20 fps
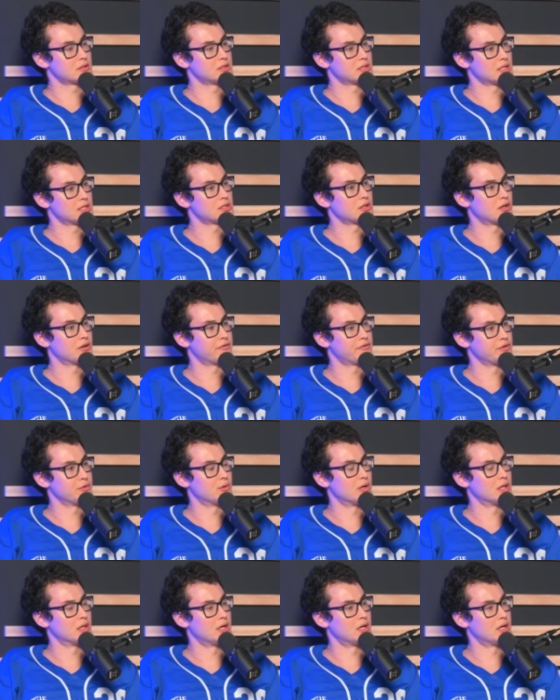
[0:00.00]
Because I saw a
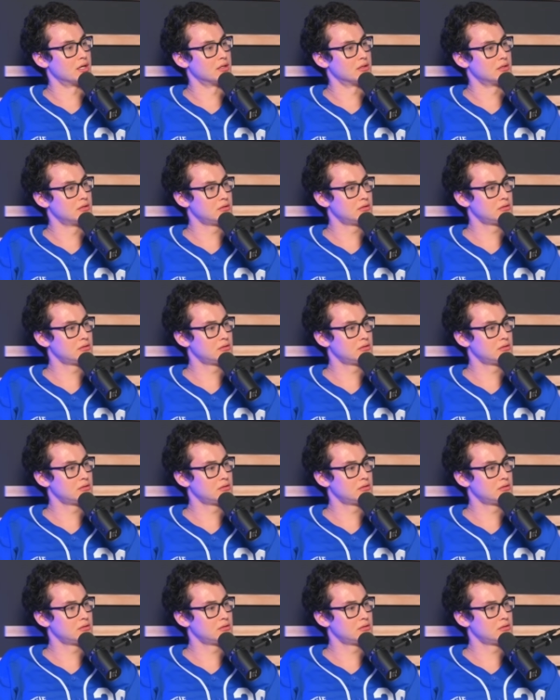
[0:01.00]
few online.